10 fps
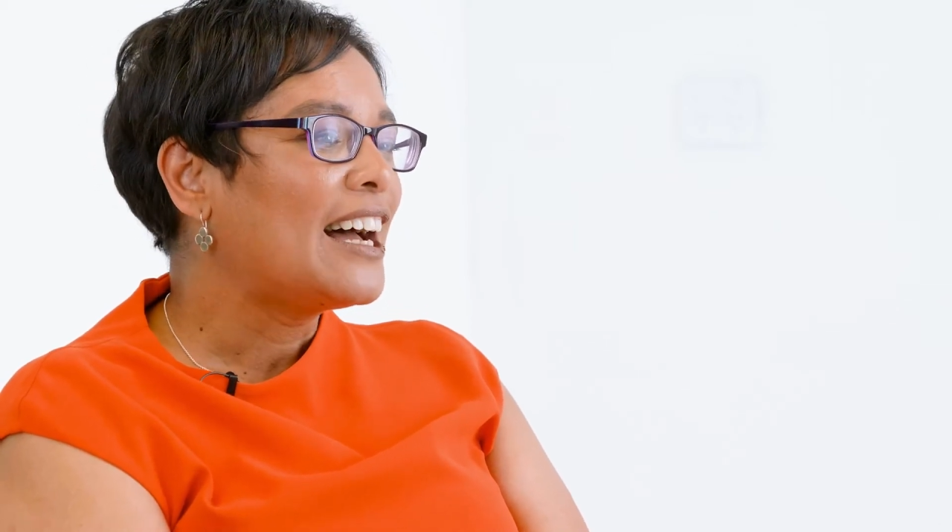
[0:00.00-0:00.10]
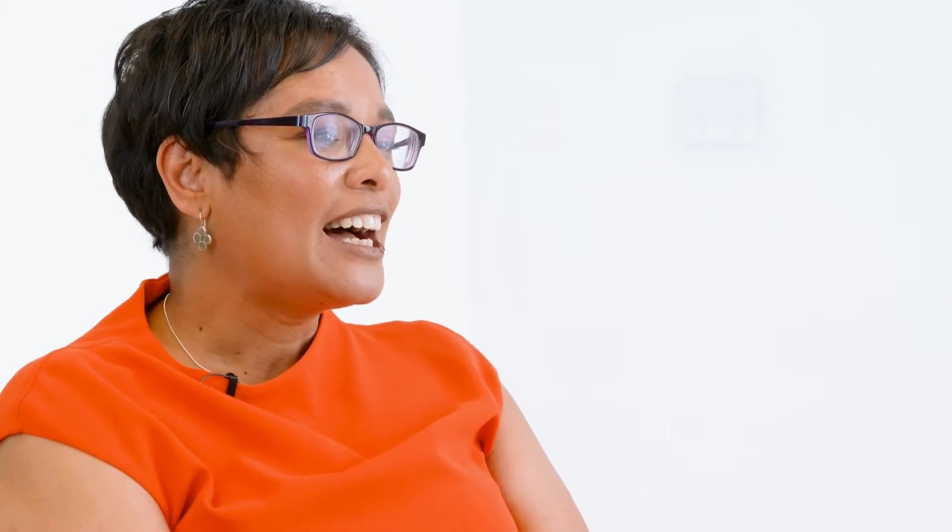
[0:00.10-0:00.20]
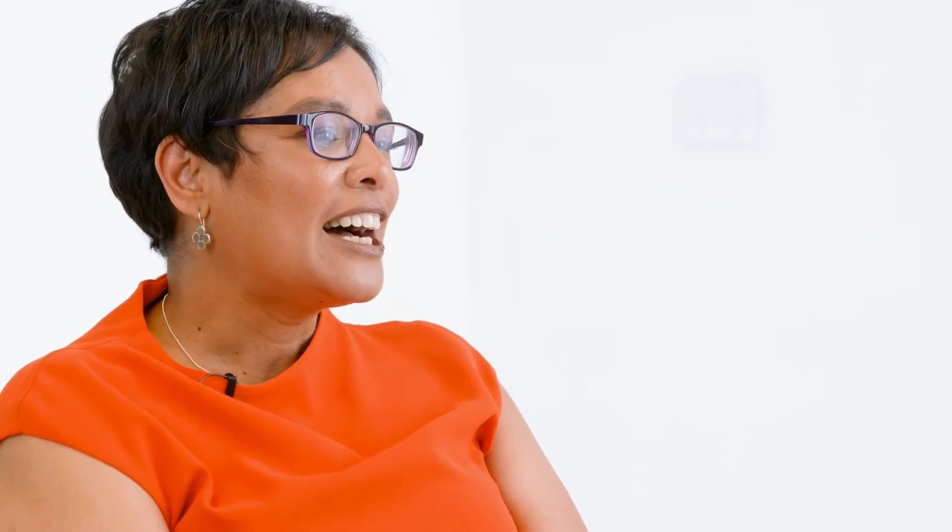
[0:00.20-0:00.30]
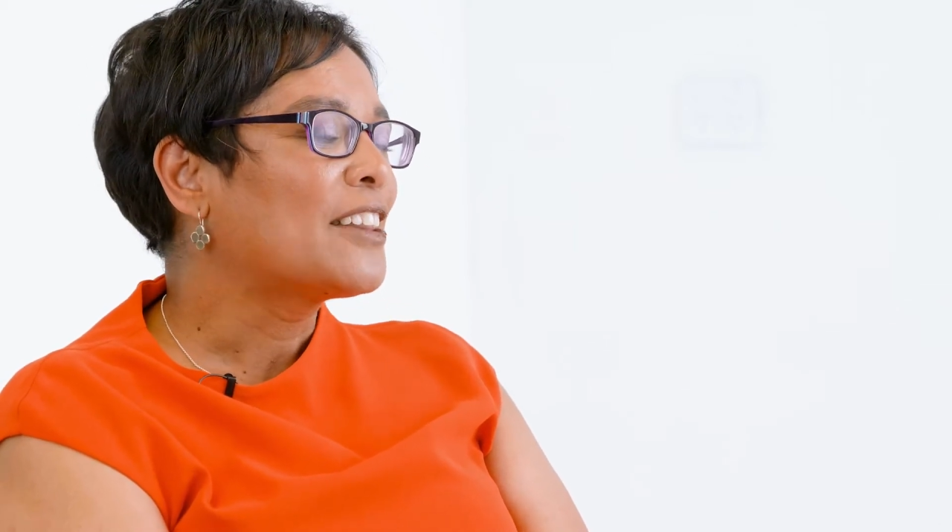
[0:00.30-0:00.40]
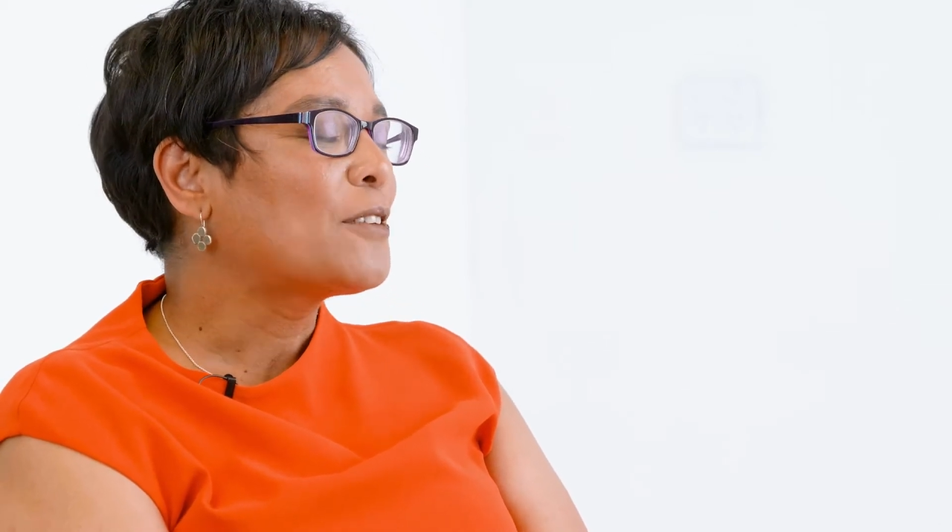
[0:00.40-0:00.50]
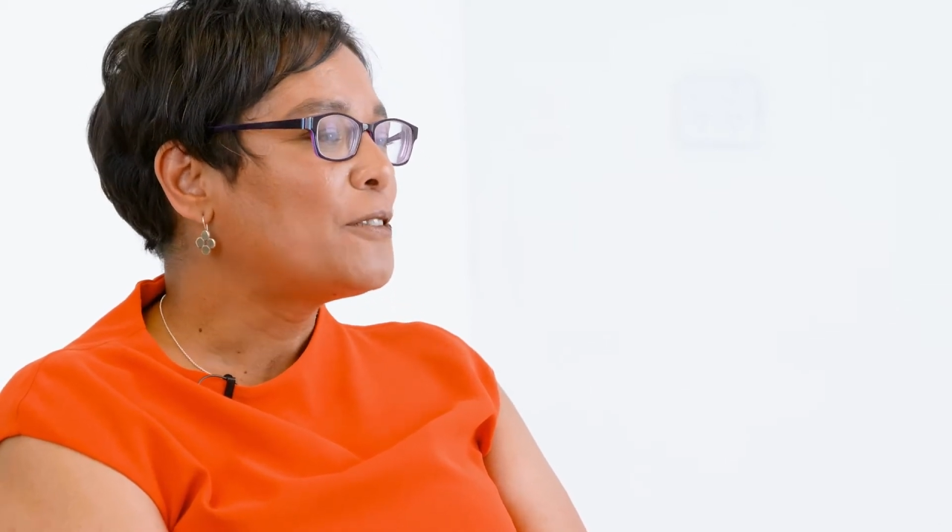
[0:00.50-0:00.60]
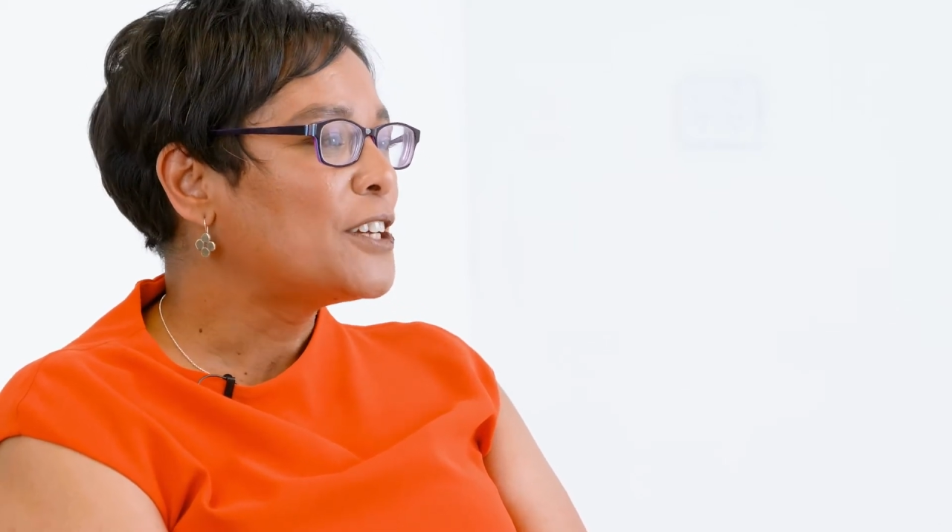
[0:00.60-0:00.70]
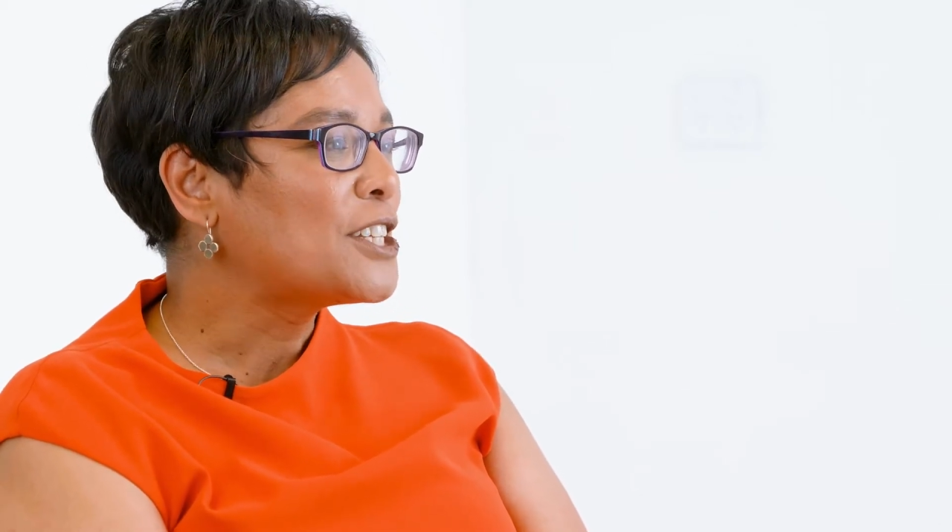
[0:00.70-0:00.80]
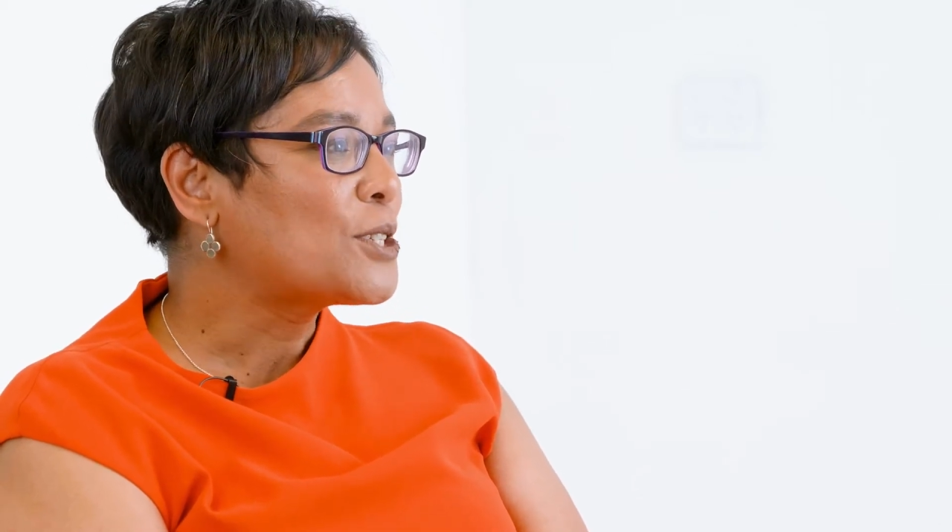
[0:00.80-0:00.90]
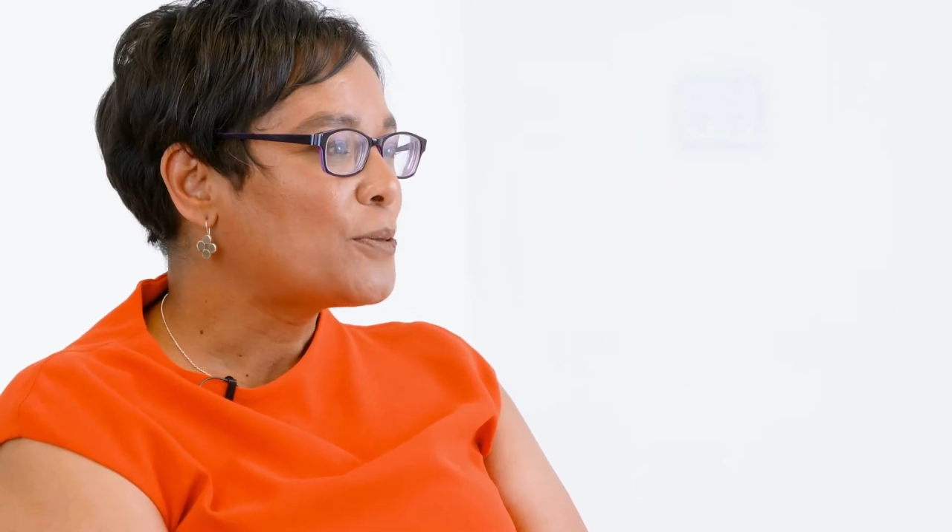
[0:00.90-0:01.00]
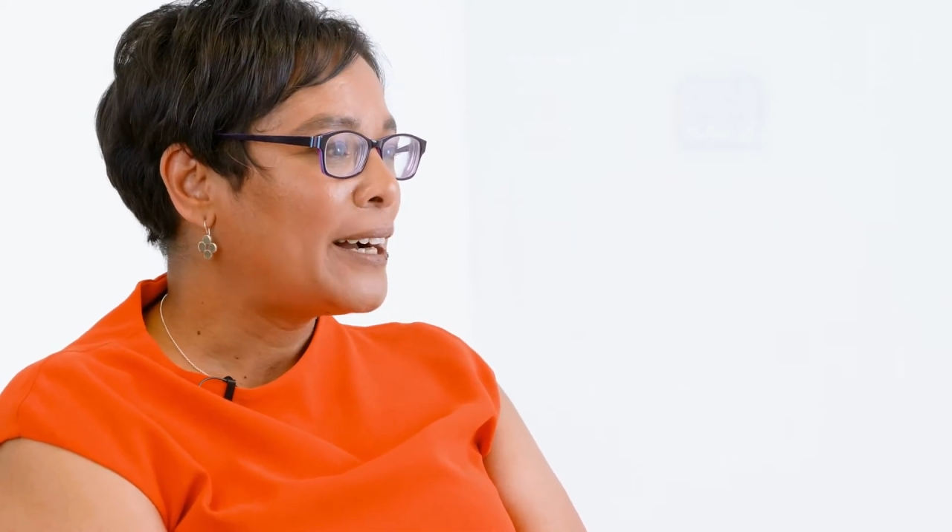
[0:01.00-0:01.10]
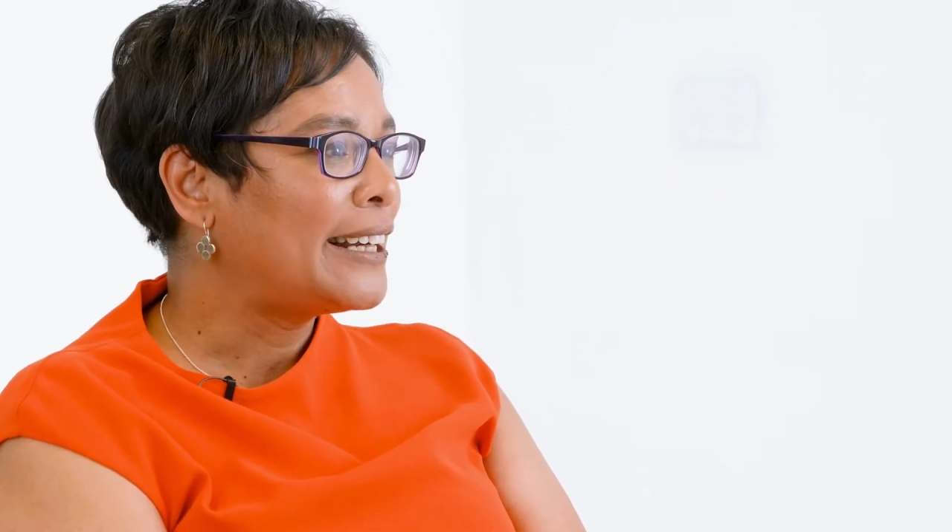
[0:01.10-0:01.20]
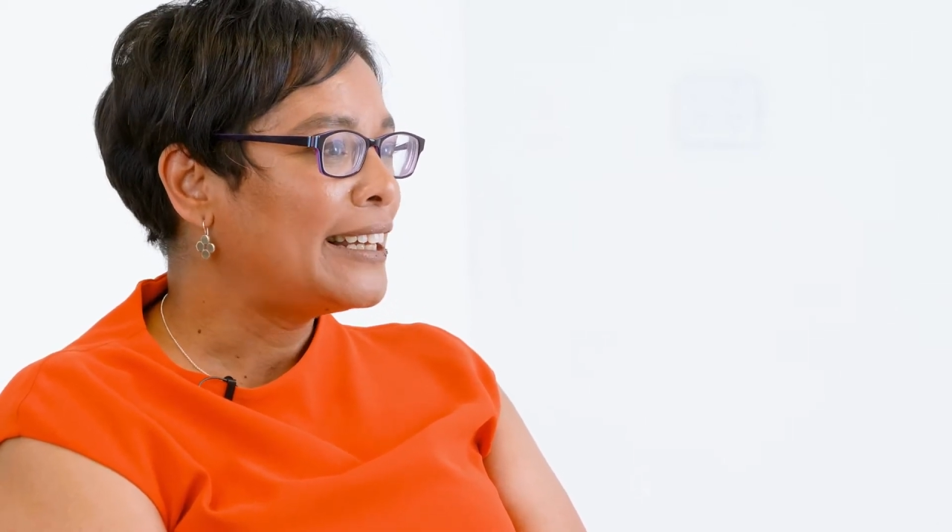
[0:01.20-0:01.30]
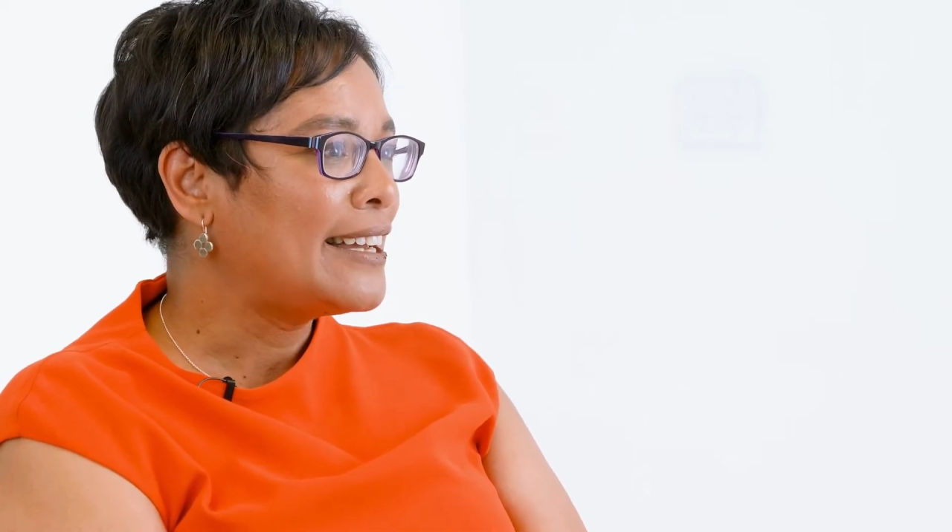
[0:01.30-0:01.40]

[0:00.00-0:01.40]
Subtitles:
The first one